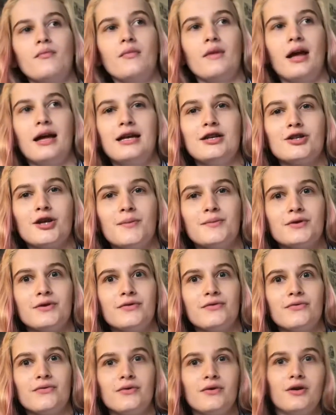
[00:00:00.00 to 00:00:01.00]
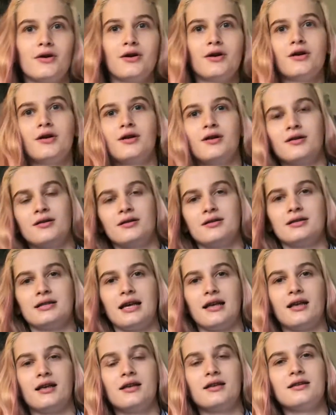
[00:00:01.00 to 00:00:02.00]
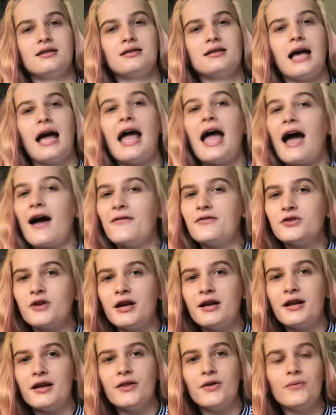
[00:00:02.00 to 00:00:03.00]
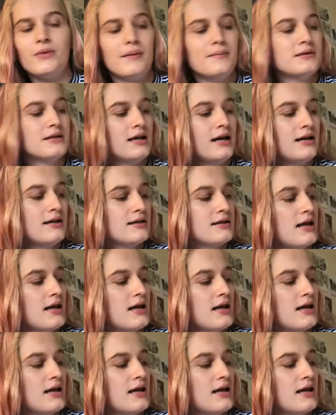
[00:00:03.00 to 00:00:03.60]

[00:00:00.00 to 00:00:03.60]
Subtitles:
In terms of sellers, I have tried other websites,